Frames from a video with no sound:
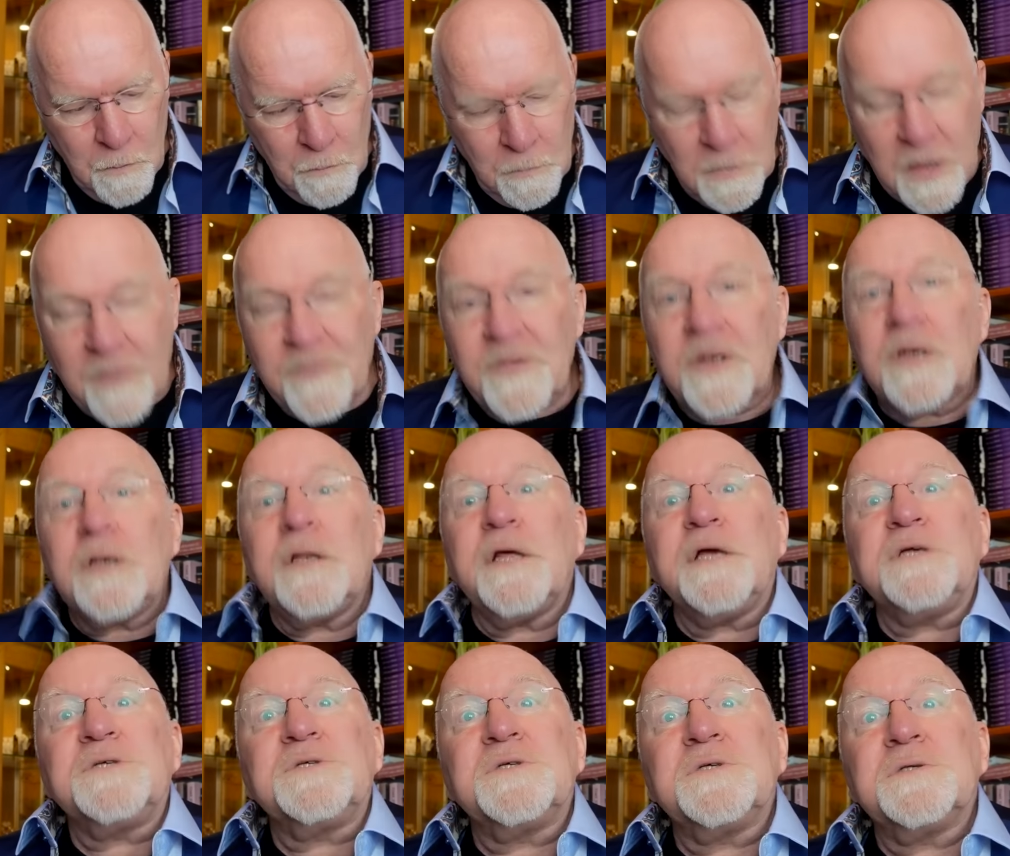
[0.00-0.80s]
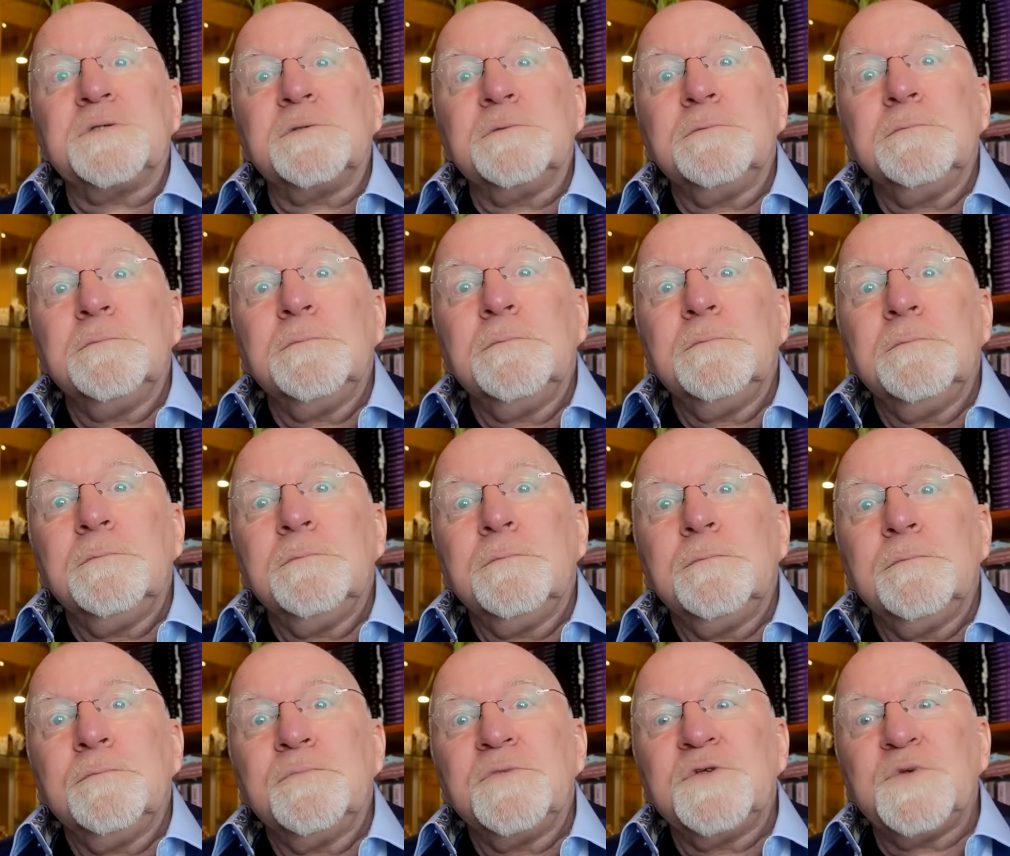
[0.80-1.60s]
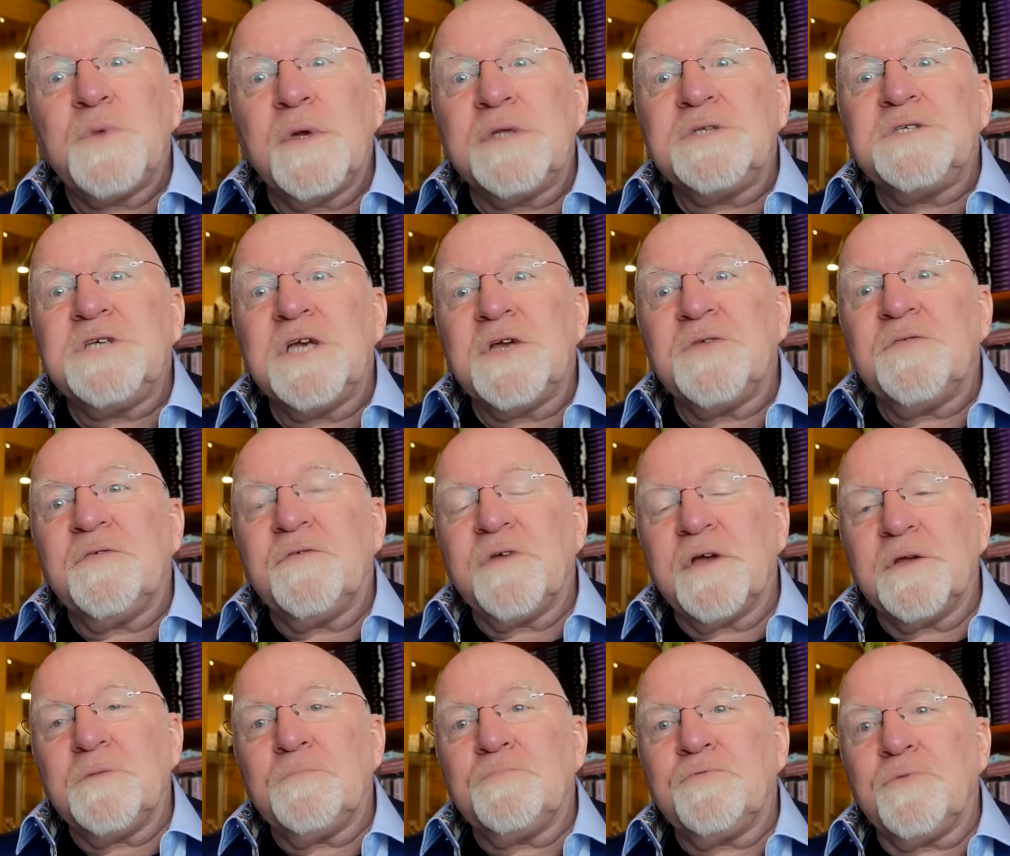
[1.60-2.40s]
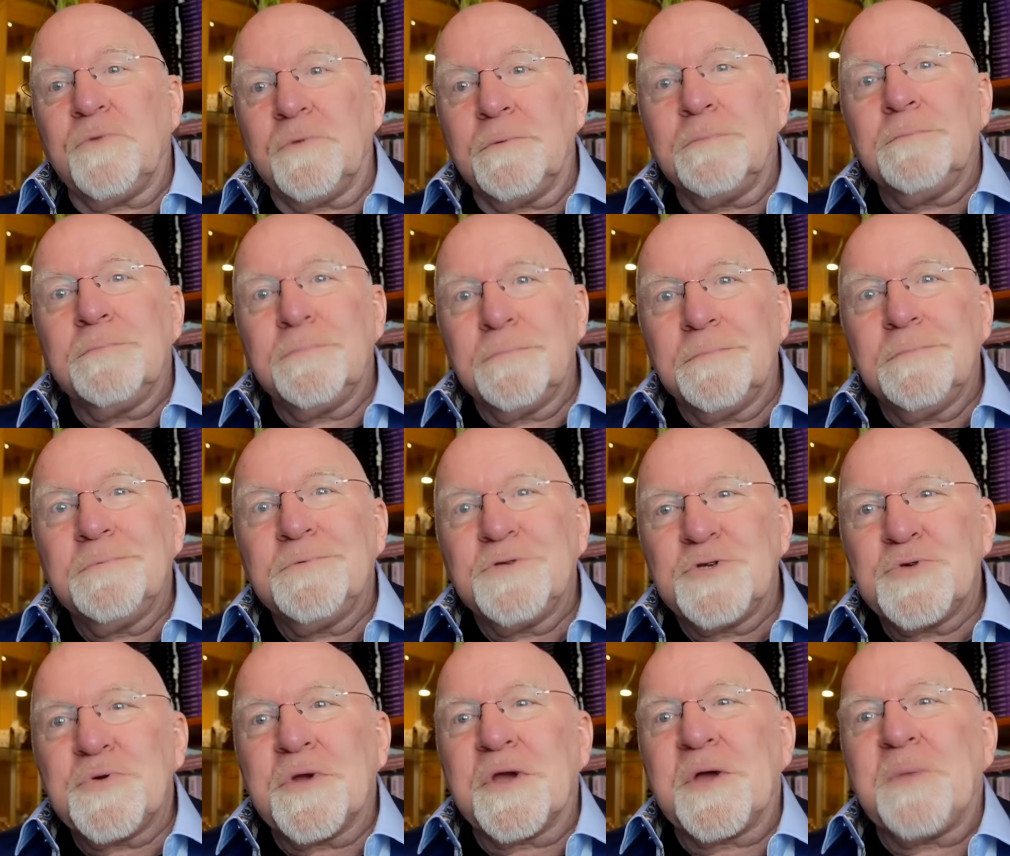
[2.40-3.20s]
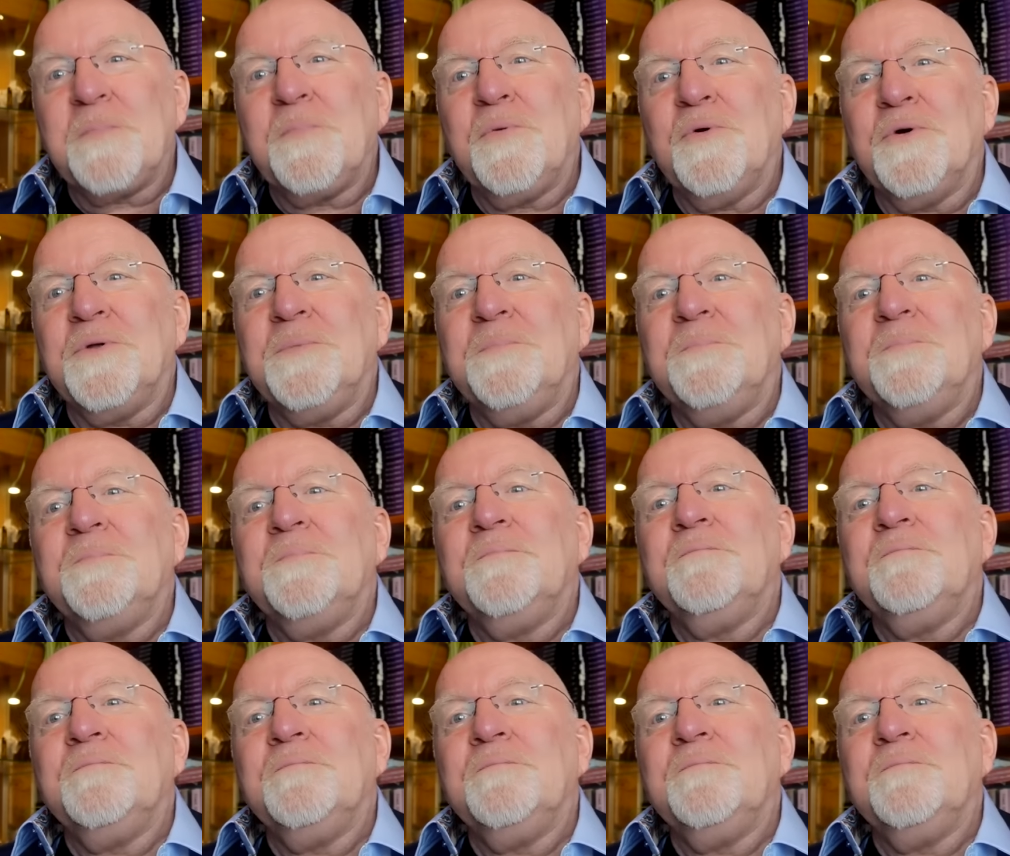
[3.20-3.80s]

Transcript: Nevertheless, twentieth of April. Trigger point.